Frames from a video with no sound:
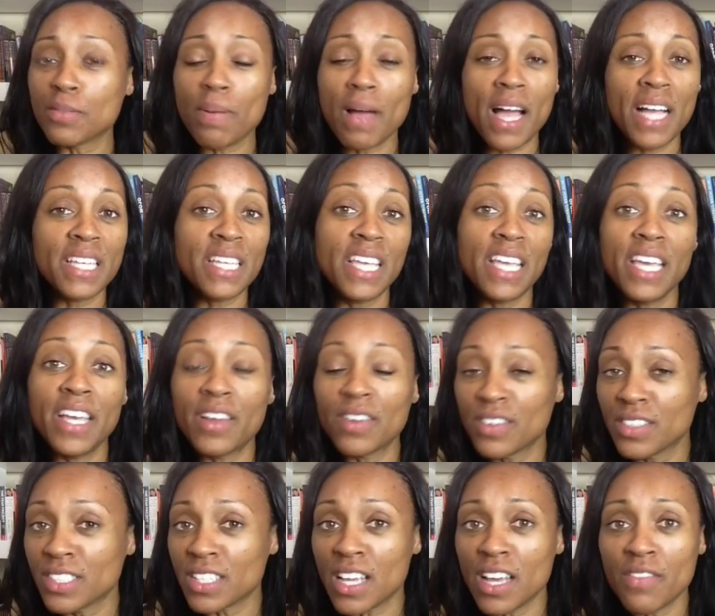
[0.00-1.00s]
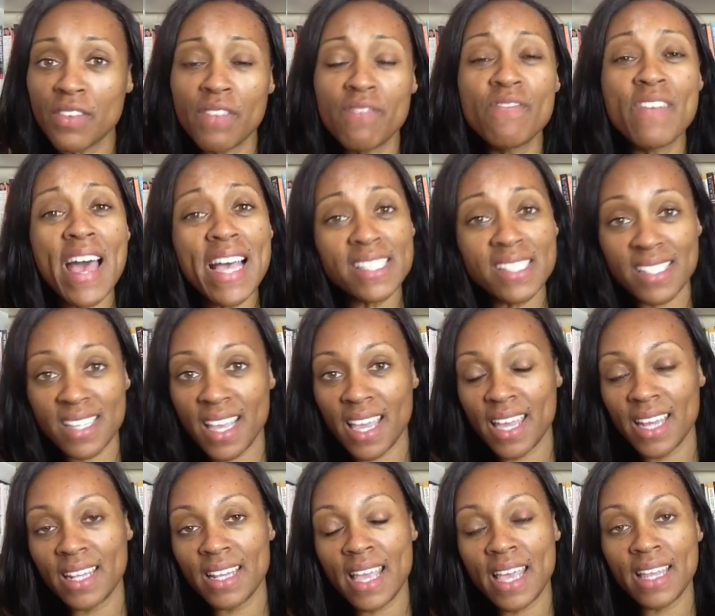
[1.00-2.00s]
upon years of investing
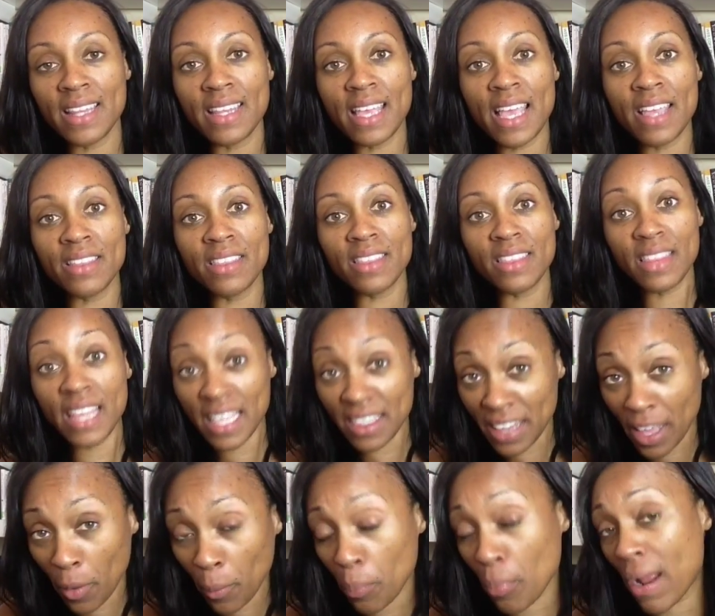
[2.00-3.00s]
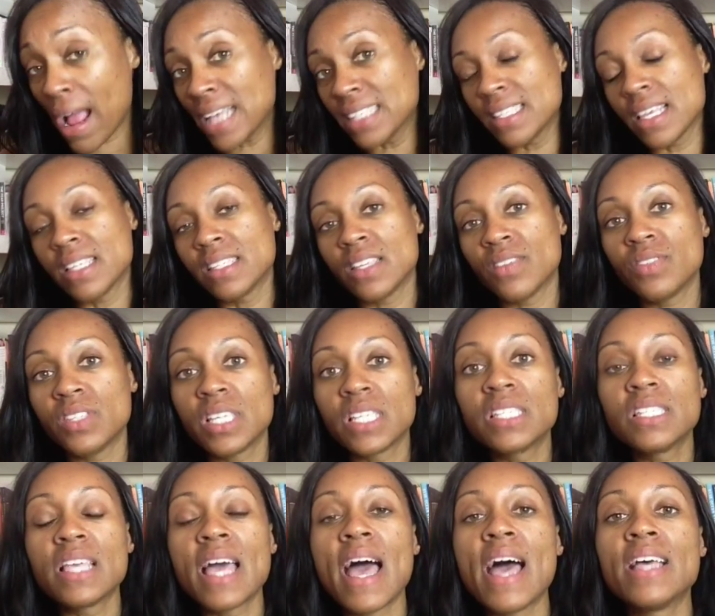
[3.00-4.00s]
in their process of
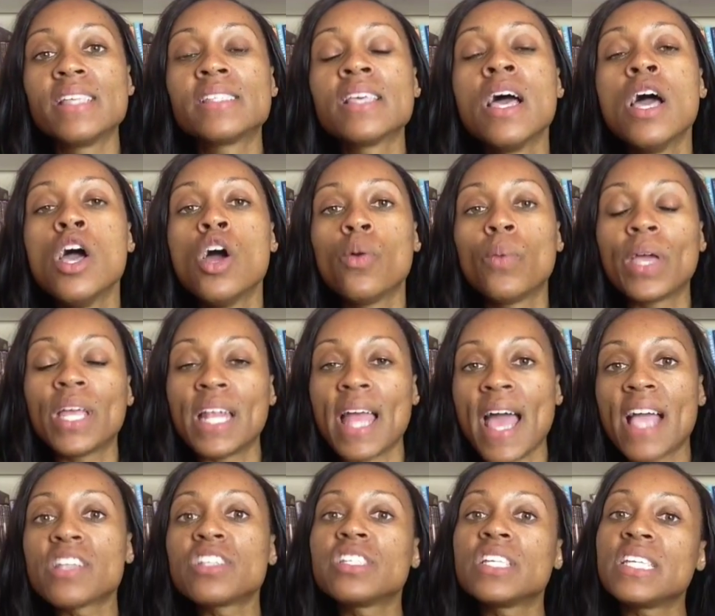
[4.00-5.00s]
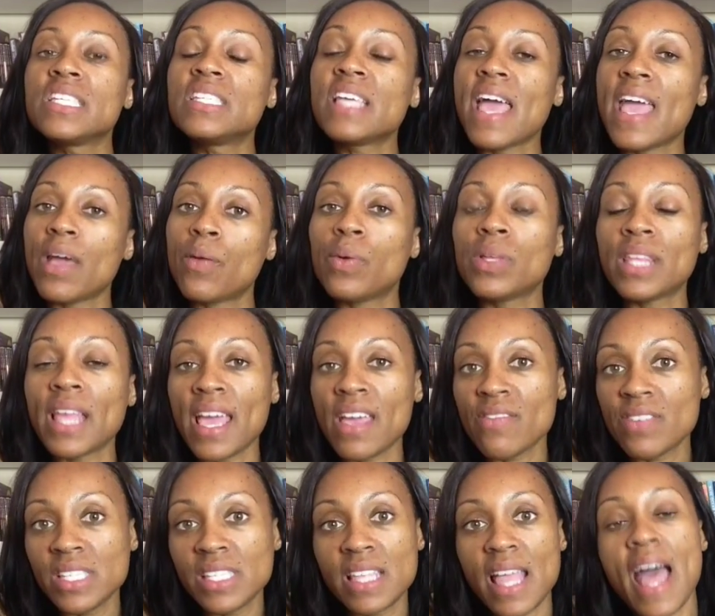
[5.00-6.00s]
success. We can actually take what
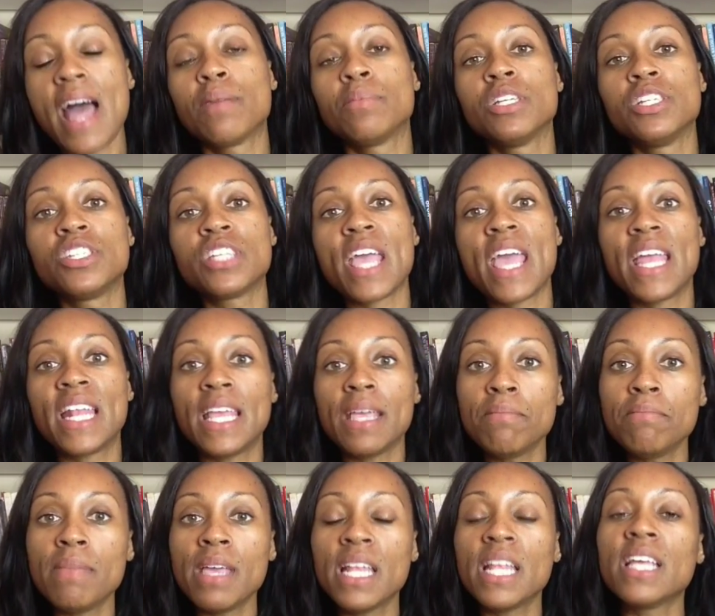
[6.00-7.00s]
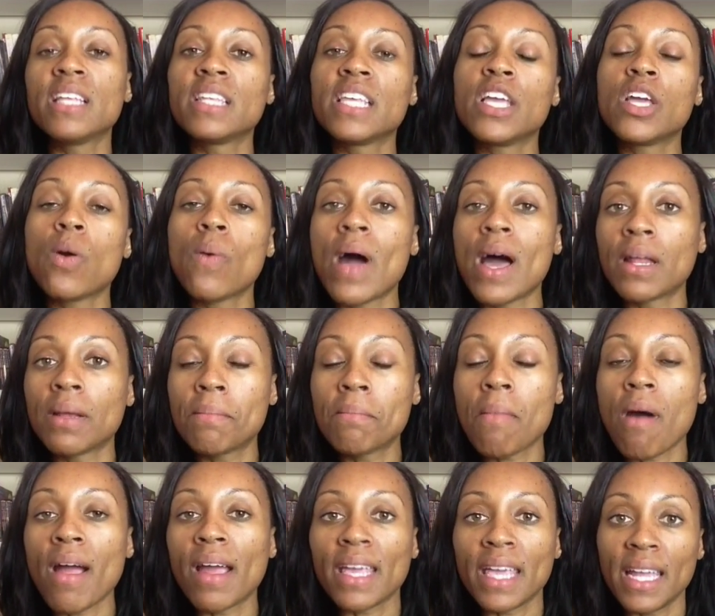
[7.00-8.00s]
they've established and immediately go out and
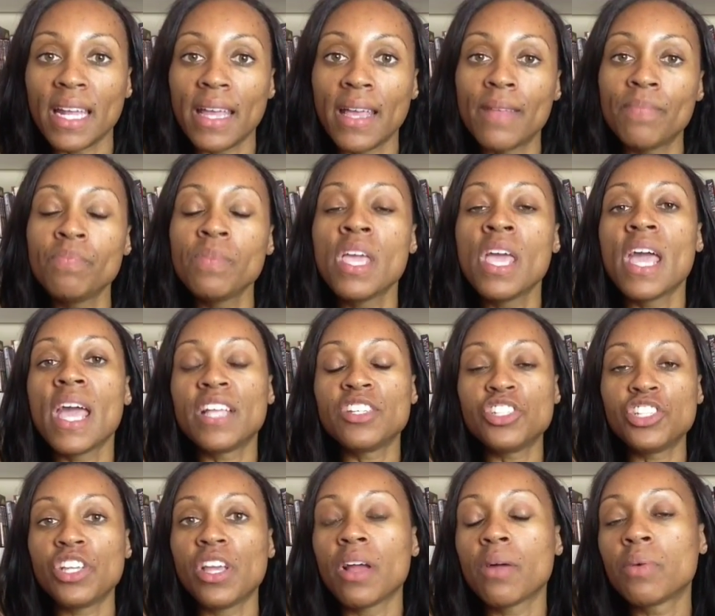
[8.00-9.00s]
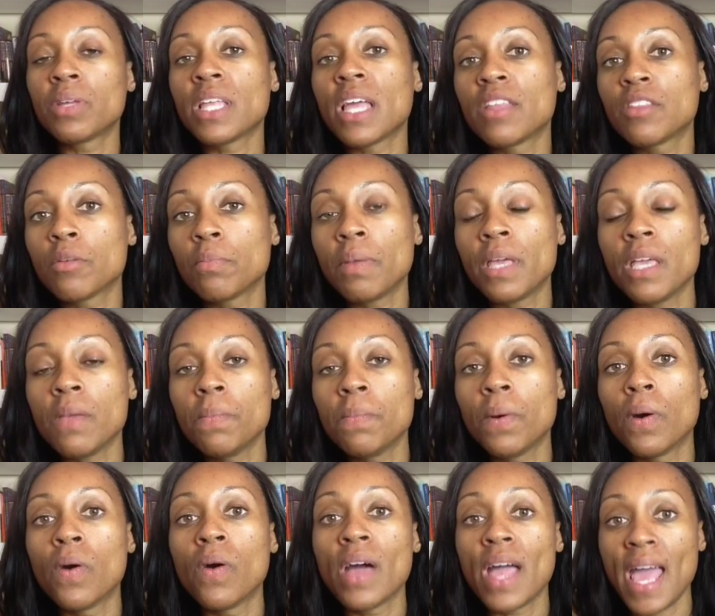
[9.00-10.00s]
market it and share it with other
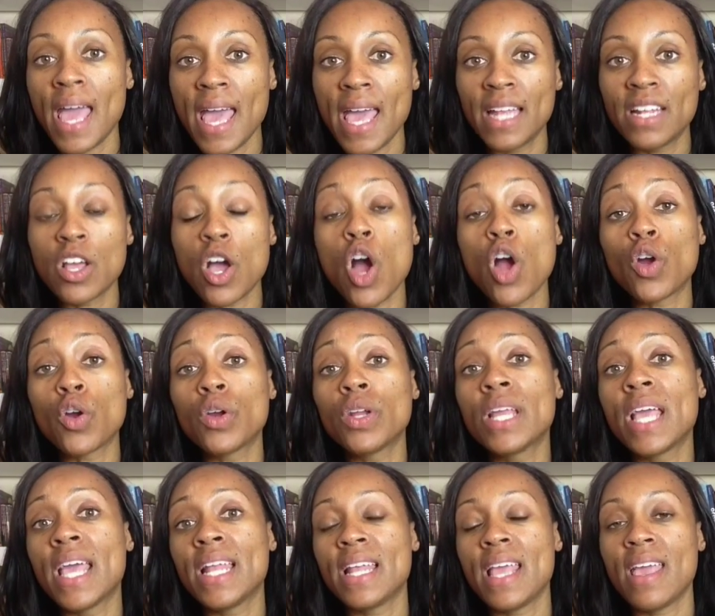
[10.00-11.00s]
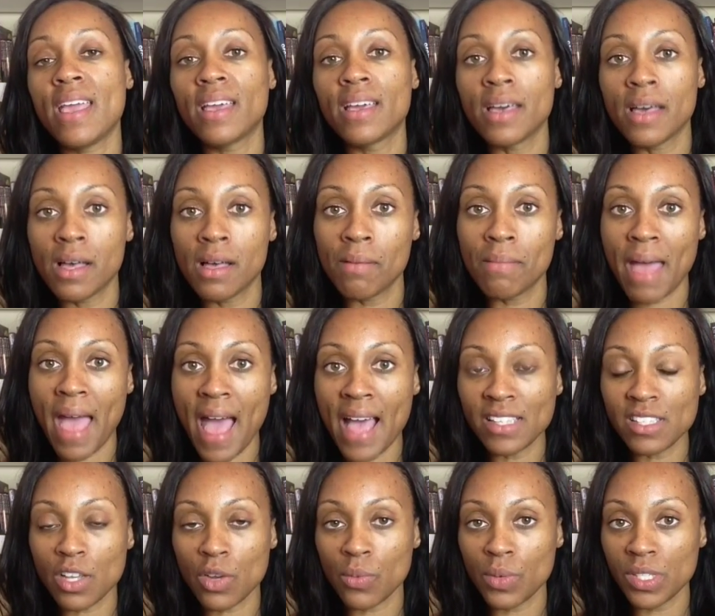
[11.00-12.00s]
people and earn an income
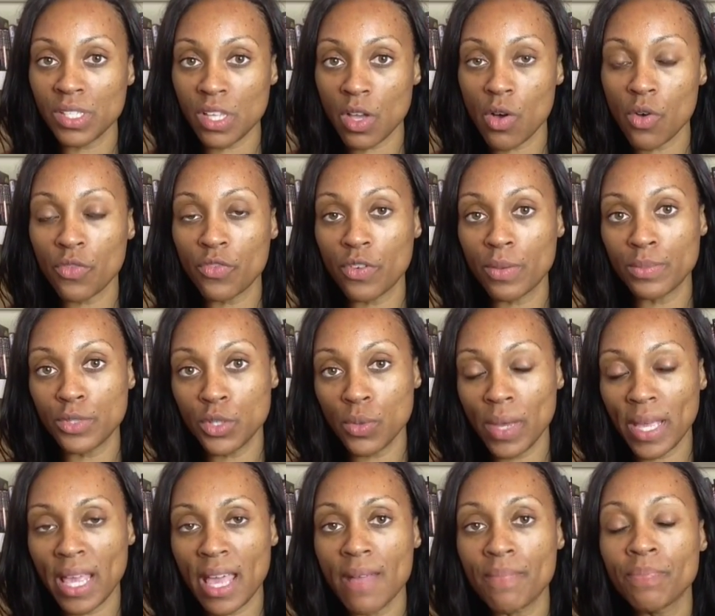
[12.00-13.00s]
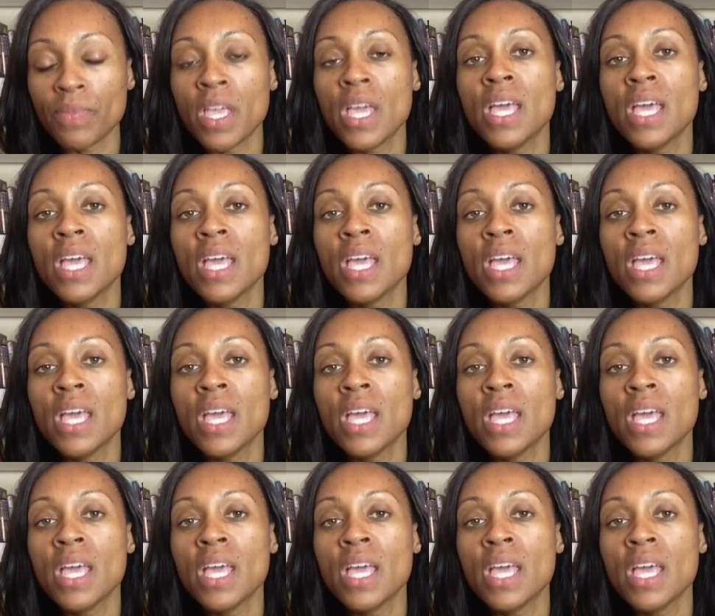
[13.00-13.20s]
as a result from doing it.